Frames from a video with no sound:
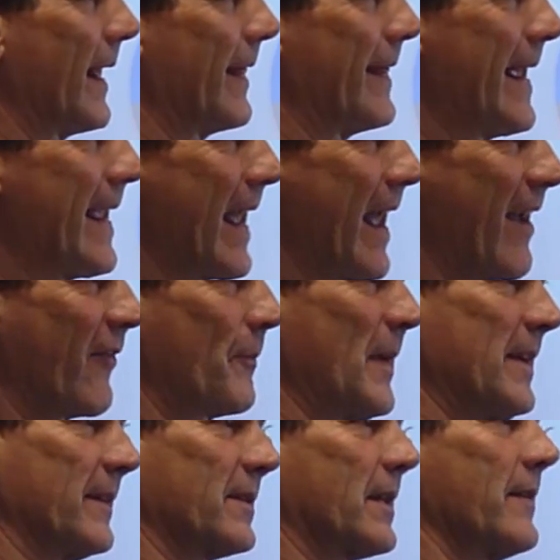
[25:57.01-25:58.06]
They have
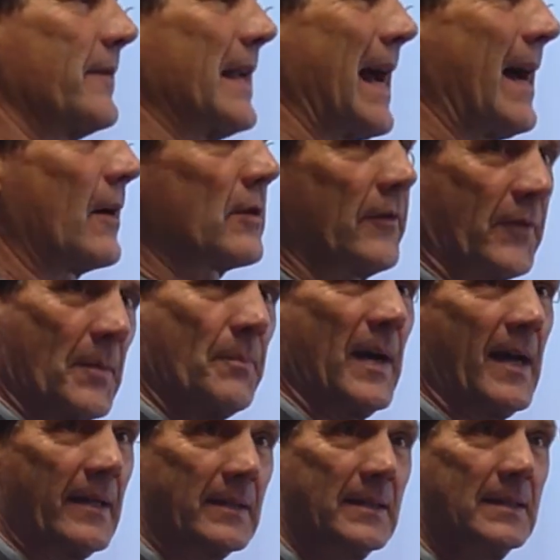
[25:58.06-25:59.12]
been driven out of the
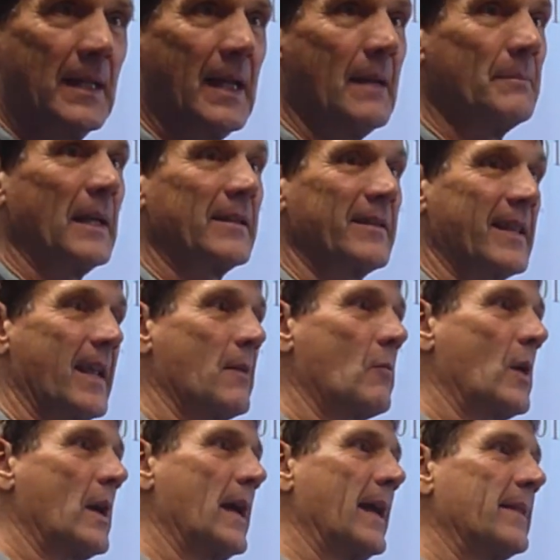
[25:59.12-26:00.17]
party, but they
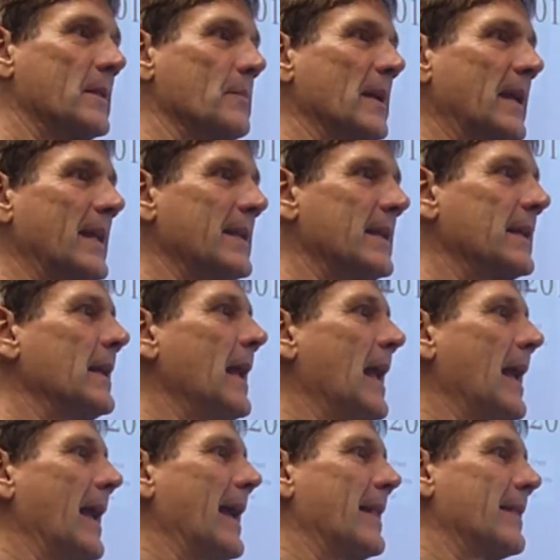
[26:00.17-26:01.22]
were at the beginning,
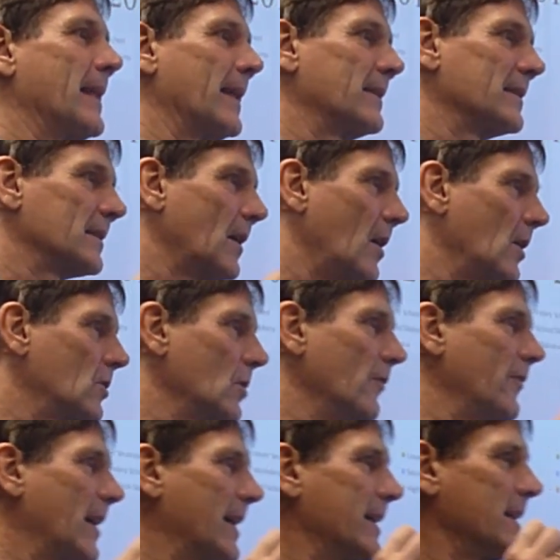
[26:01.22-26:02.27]
and that is also
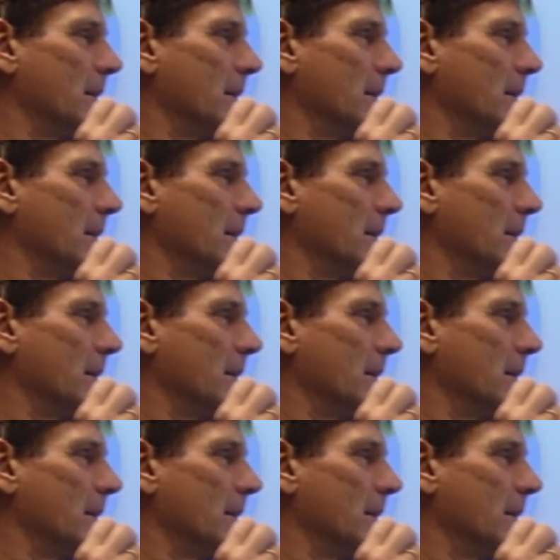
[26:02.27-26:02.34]
very